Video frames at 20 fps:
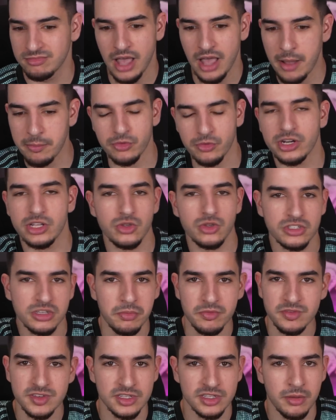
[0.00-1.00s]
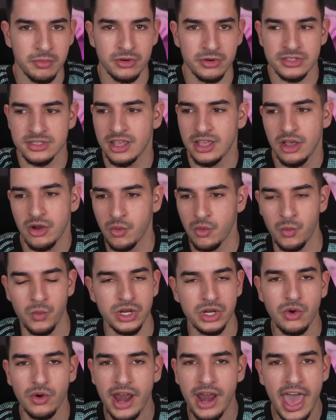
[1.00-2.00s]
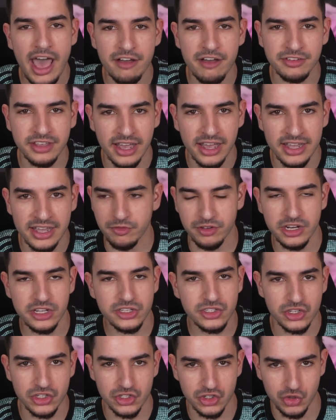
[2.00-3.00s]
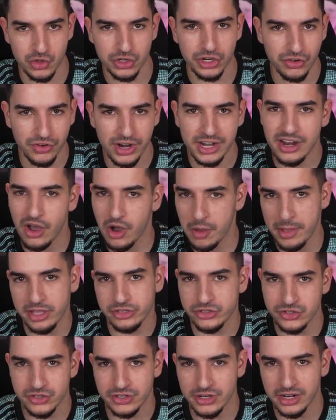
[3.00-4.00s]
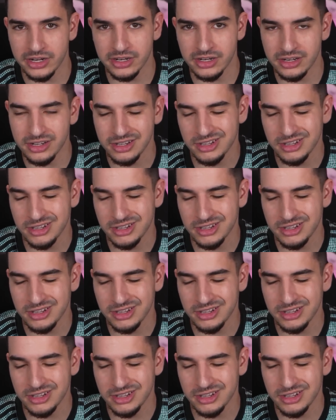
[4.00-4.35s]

I'm reading you some of his numbers. We don't have guys, Vinicius Jr. right now at Manchester United.